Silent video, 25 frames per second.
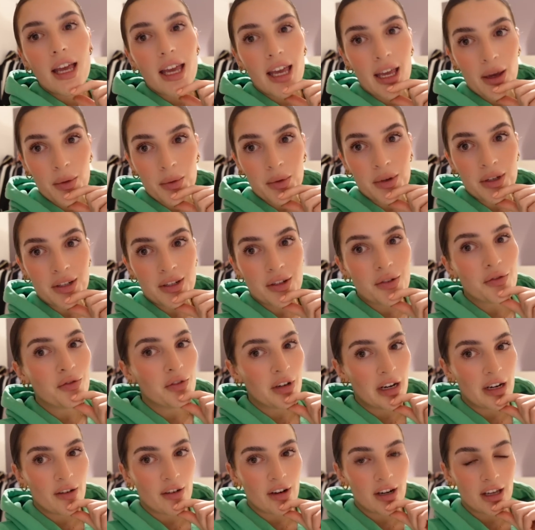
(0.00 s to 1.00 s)
It was
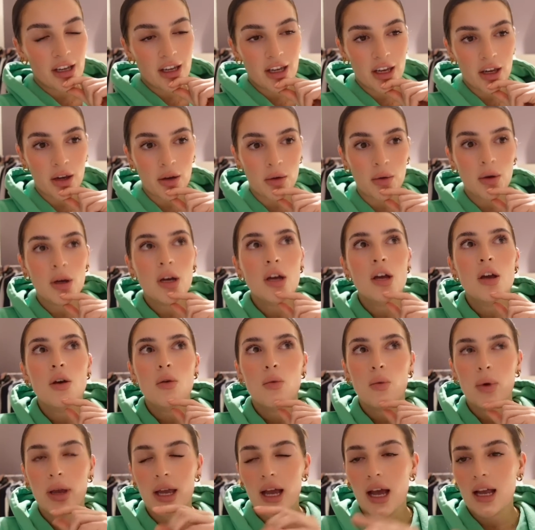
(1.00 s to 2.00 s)
really, really cute.
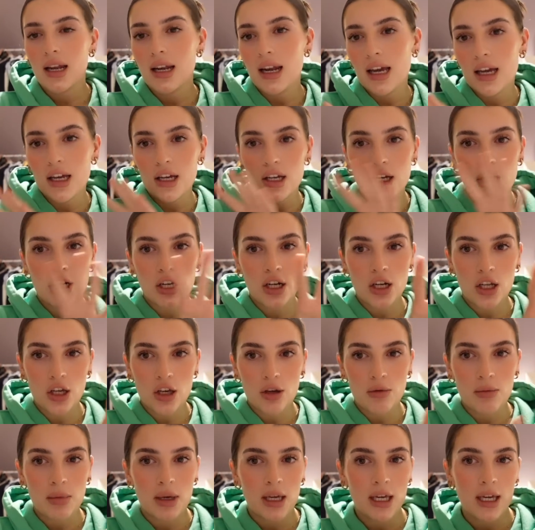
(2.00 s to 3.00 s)
We had like a
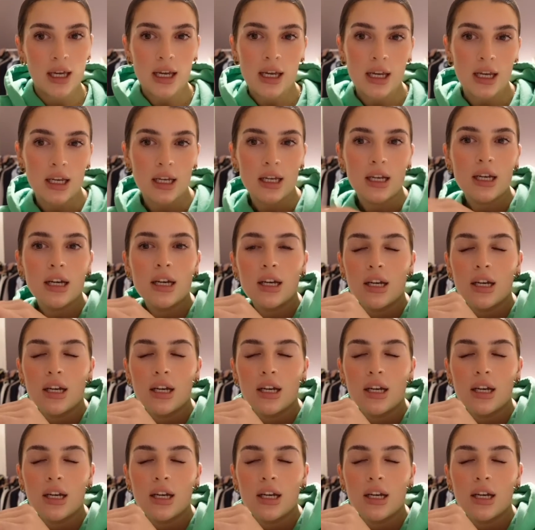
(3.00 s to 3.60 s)
halloumi,